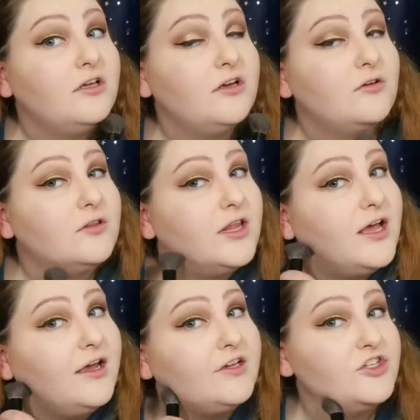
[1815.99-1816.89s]
you know,
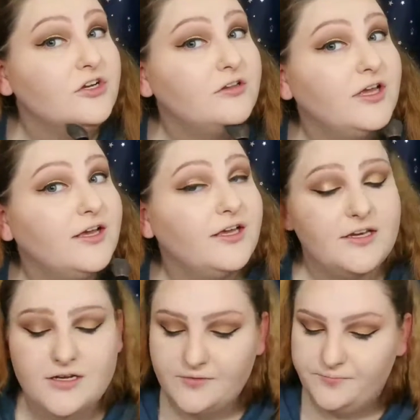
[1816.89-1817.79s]

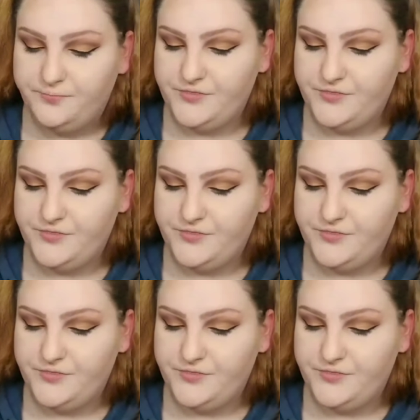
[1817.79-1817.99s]
jawline,